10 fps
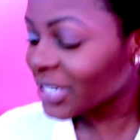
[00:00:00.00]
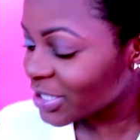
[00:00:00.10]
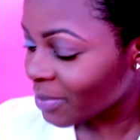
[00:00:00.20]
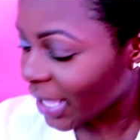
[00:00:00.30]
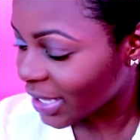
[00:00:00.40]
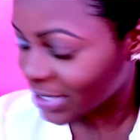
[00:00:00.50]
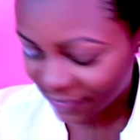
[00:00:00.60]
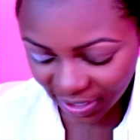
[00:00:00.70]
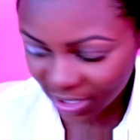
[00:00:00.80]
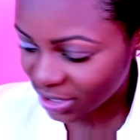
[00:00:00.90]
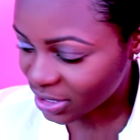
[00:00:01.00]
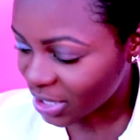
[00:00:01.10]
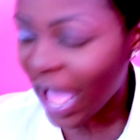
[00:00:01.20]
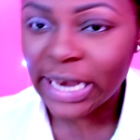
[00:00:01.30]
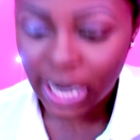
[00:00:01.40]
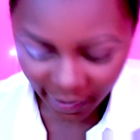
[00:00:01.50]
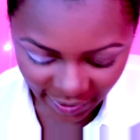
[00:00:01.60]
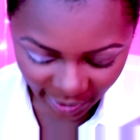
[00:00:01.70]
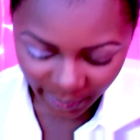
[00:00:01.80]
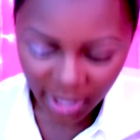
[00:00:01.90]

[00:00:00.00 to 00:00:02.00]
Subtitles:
these Jamaican DVDs, I love them.